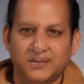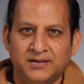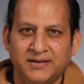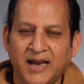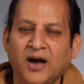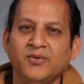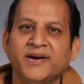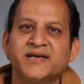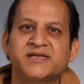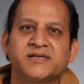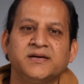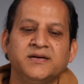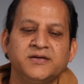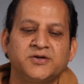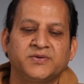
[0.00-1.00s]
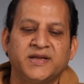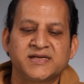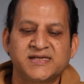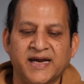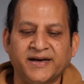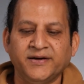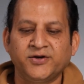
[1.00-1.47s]
Now let's turn to the
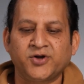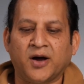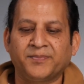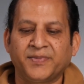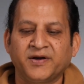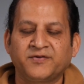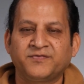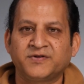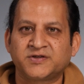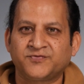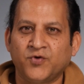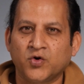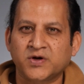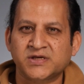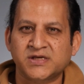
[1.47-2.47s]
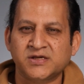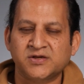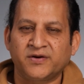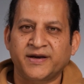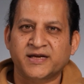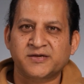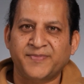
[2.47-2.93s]
second topic, which focuses
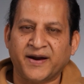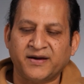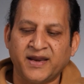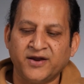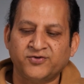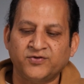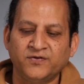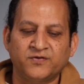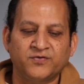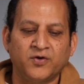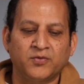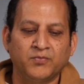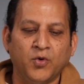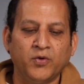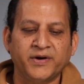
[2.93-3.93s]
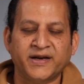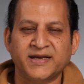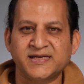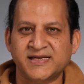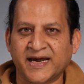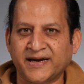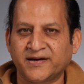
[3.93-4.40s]
on expectations for more
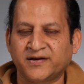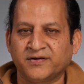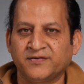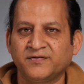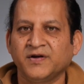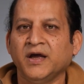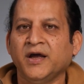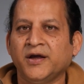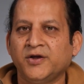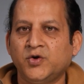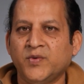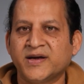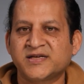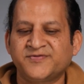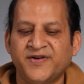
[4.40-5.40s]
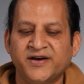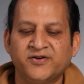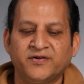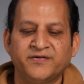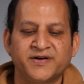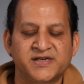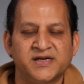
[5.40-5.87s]
consecutive US
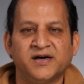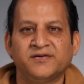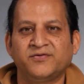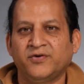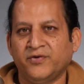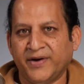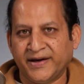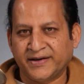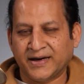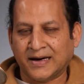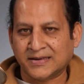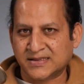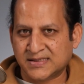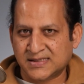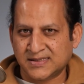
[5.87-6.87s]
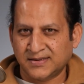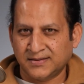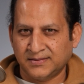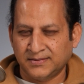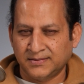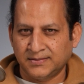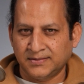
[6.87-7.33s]
Federal Reserve rate cuts.
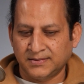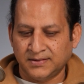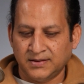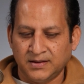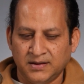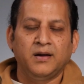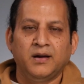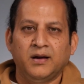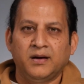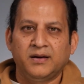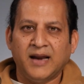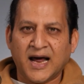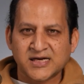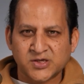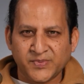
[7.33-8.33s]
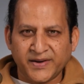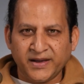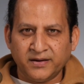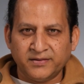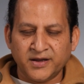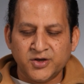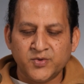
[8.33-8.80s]
Last
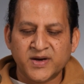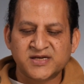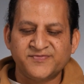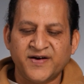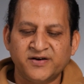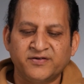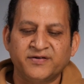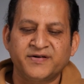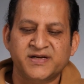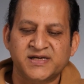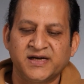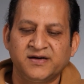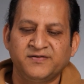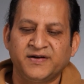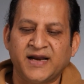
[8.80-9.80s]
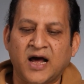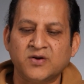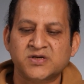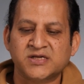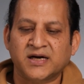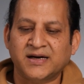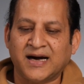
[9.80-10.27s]
week, the US Federal Reserve
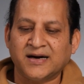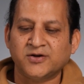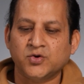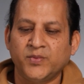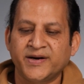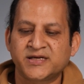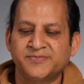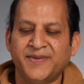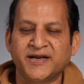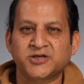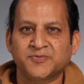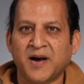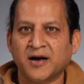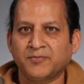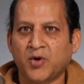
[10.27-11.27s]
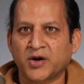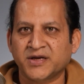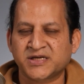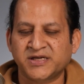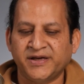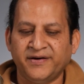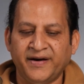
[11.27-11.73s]
announced a cut to its benchmark
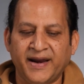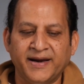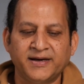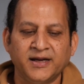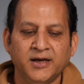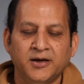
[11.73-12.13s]
policy rate